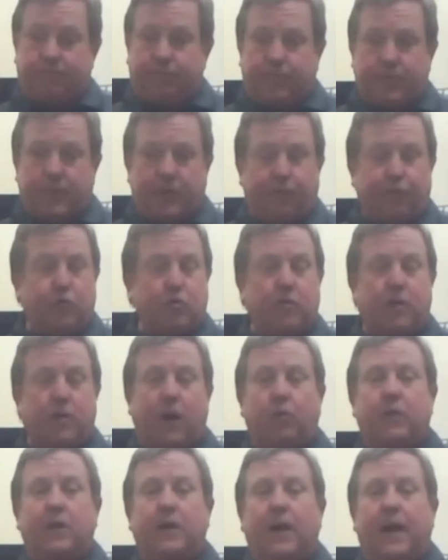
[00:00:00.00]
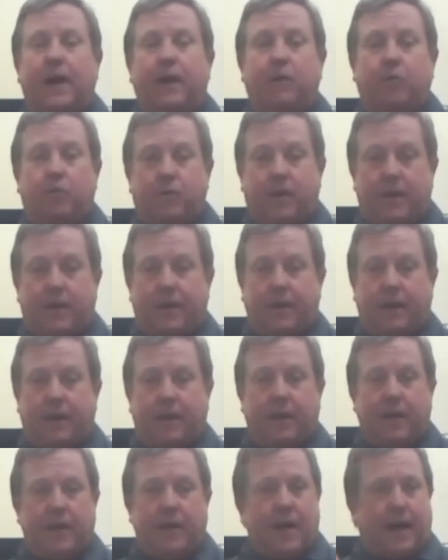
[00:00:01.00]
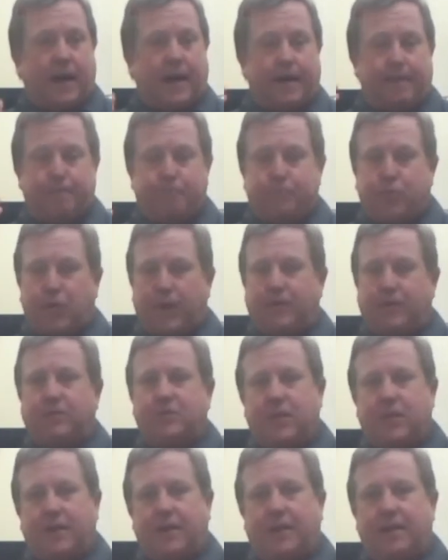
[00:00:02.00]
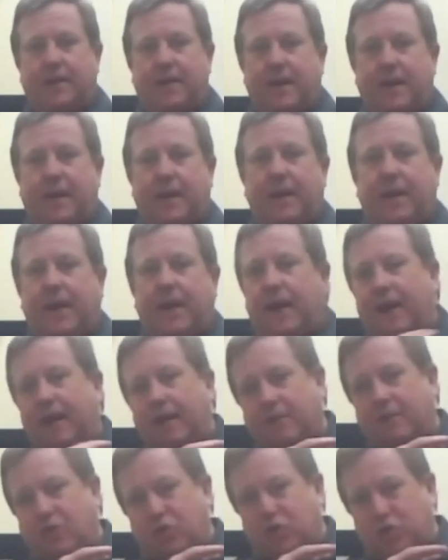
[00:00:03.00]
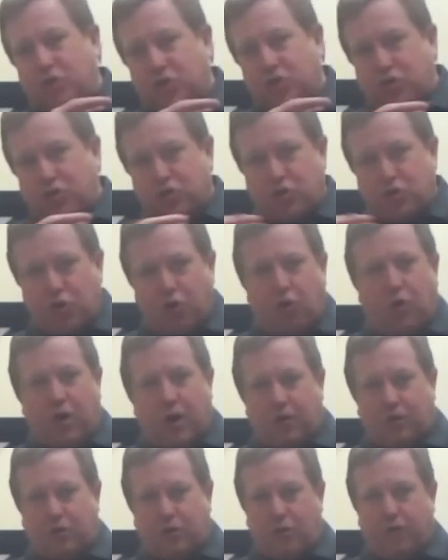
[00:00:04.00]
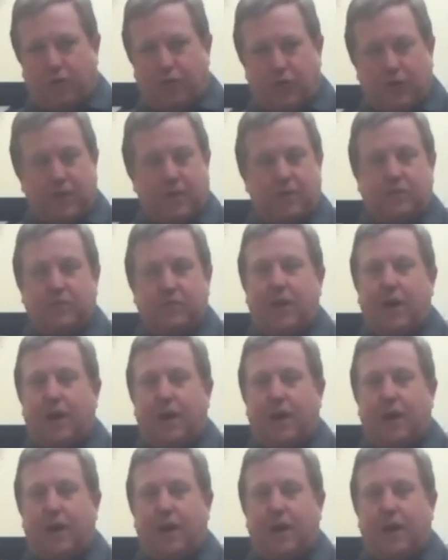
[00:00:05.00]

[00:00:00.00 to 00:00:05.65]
if you're out coyote hunting on a bright sunny day and it's snow all over, it's